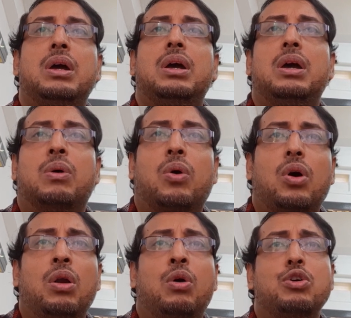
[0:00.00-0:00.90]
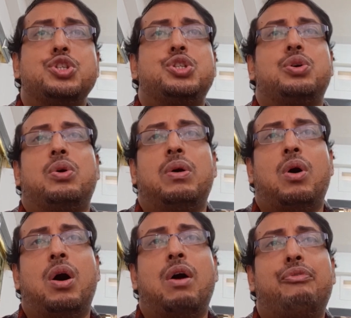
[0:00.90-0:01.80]
a whole host
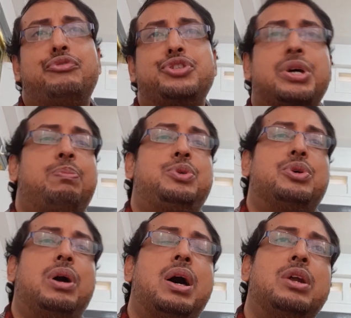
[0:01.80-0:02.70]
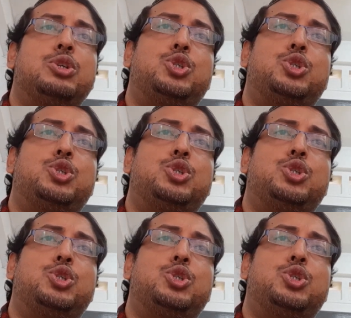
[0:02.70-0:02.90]
of software,